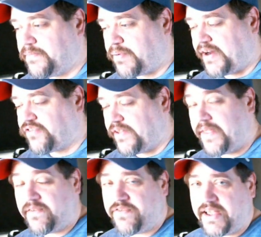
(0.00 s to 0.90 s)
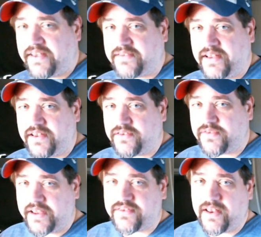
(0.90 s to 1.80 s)
price on that Fiesta is,
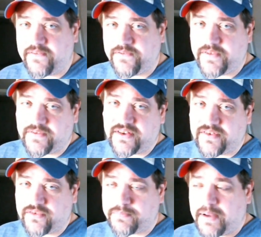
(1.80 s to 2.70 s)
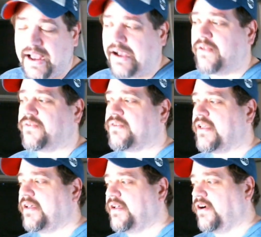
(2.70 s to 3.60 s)
like I said, 56 pounds
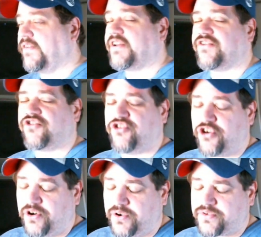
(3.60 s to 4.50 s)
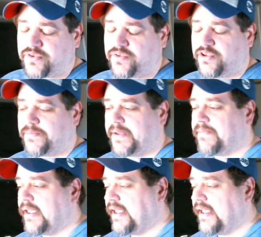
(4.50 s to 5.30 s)
or 56 euros, excuse me.